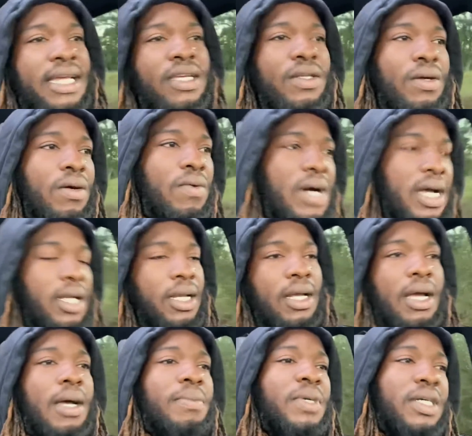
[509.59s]
you know what?
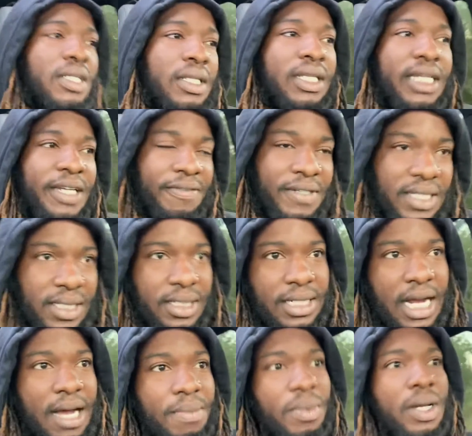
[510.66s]
I'm going to leave this
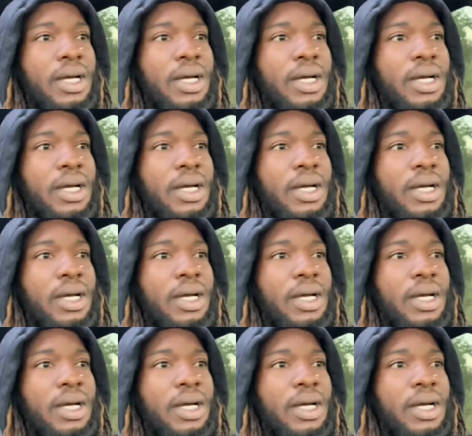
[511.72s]
job.